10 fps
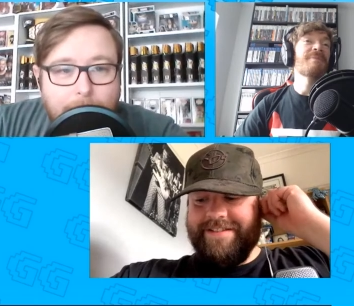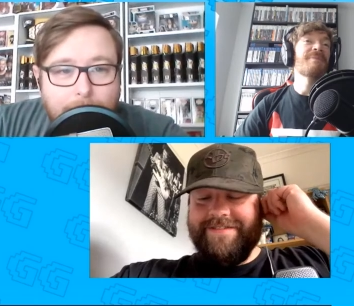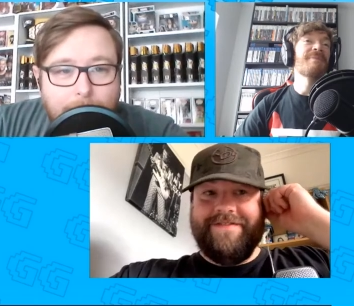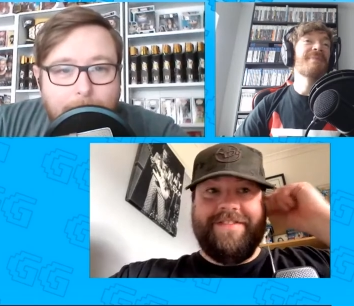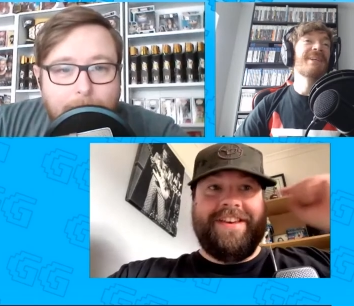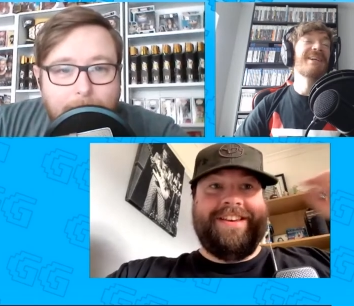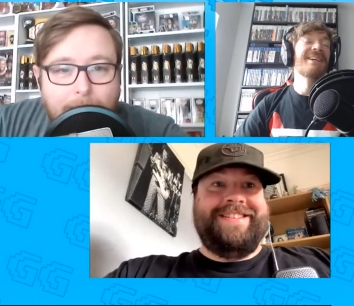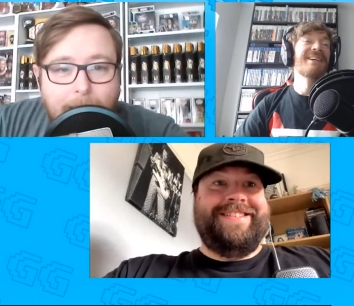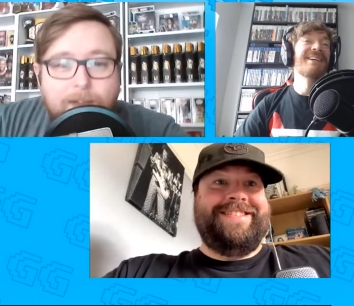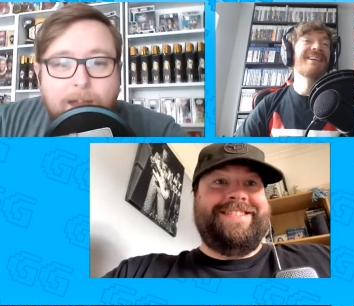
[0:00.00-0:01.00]

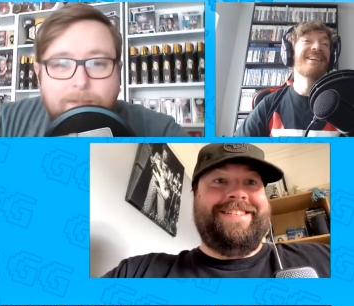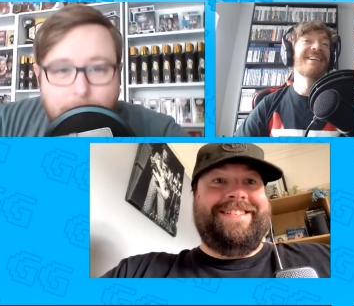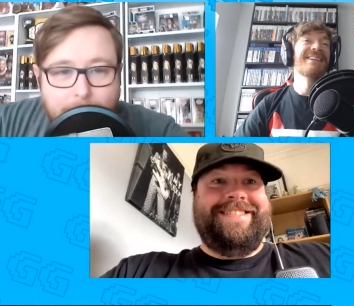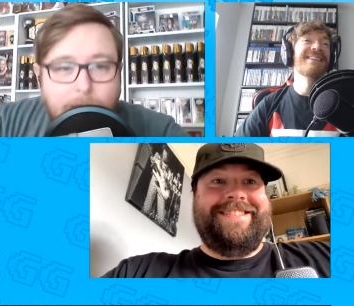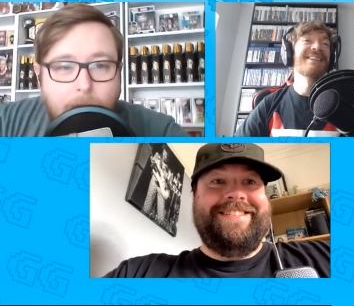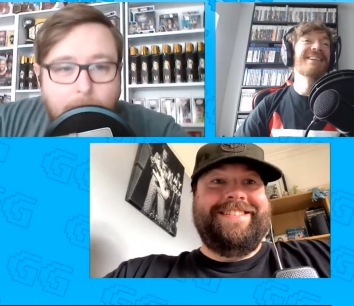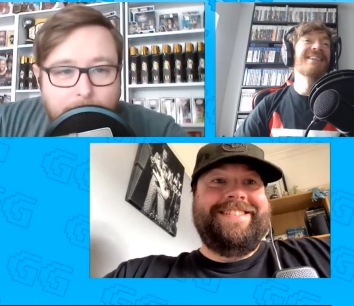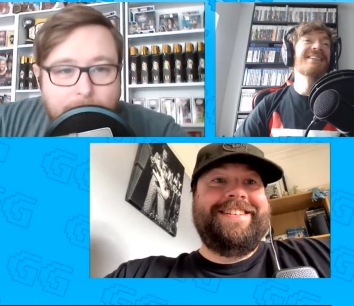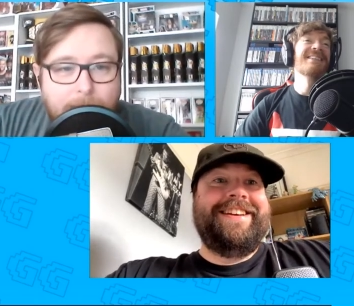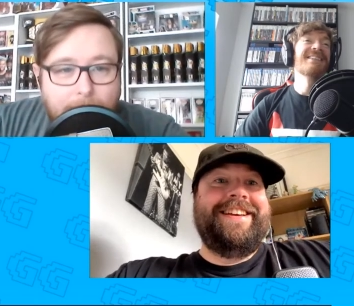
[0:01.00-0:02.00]
Speaker 1: Every, everybody's live at the
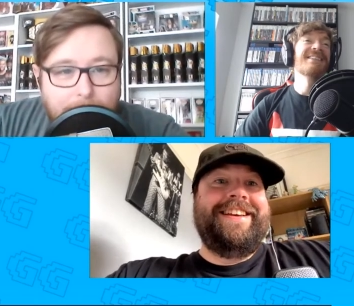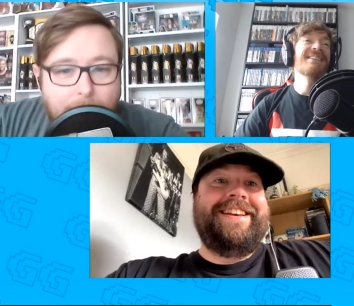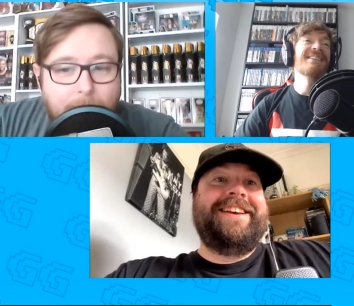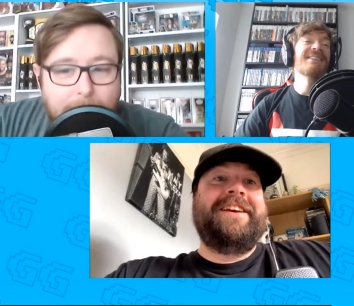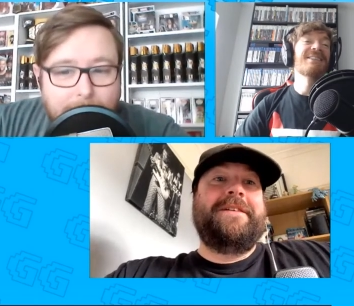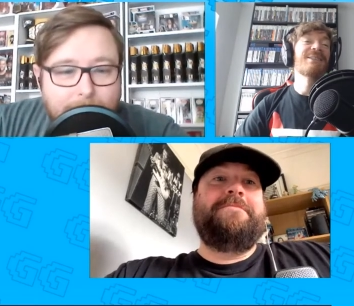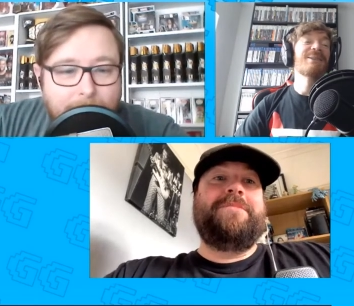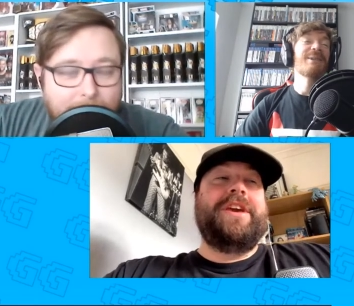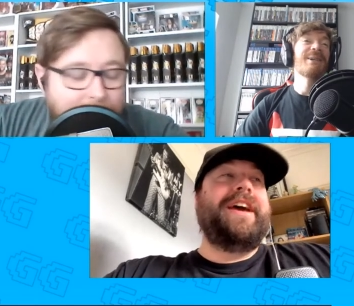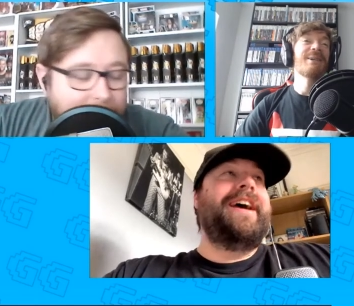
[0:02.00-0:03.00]
same time. Yeah.
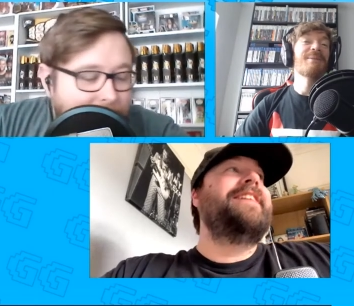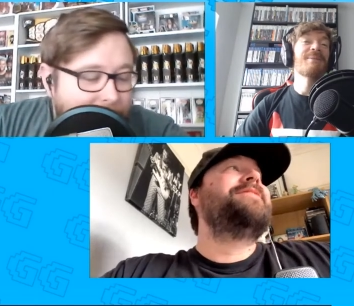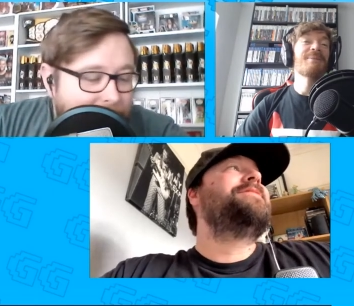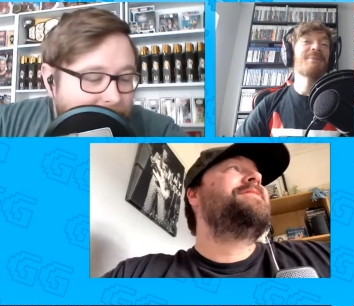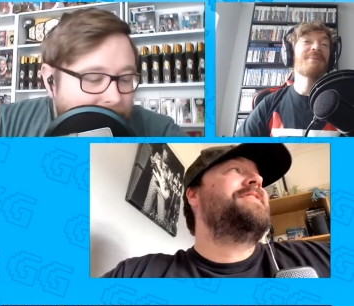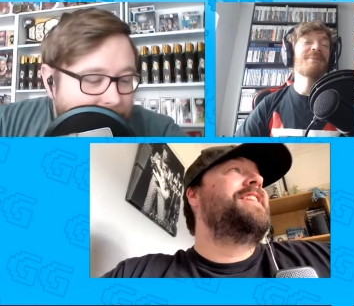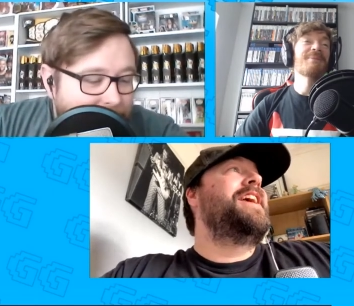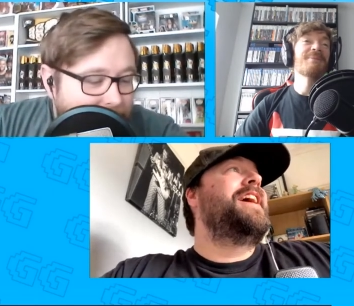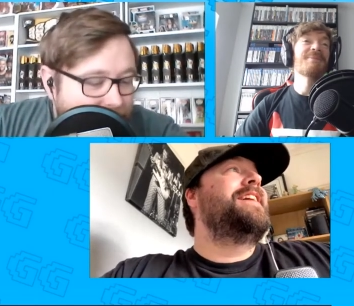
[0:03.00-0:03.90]
Yeah. Yeah.